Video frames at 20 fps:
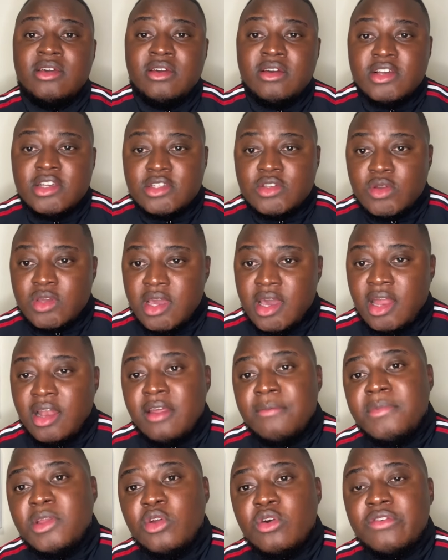So yeah, let
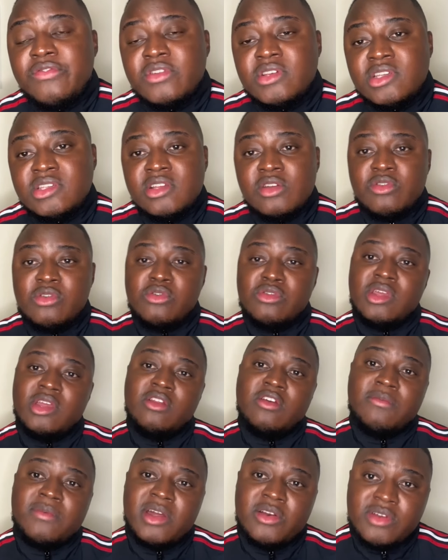me know if you disagree with any
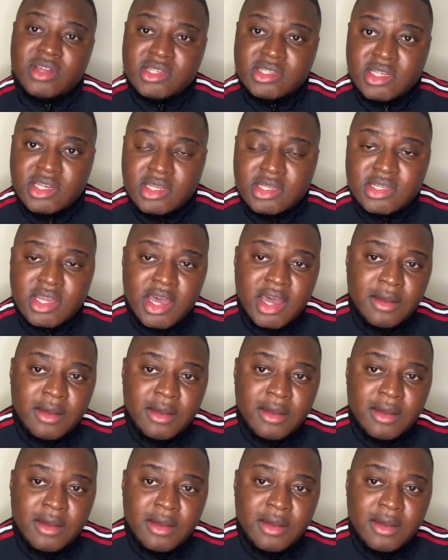of my reasoning.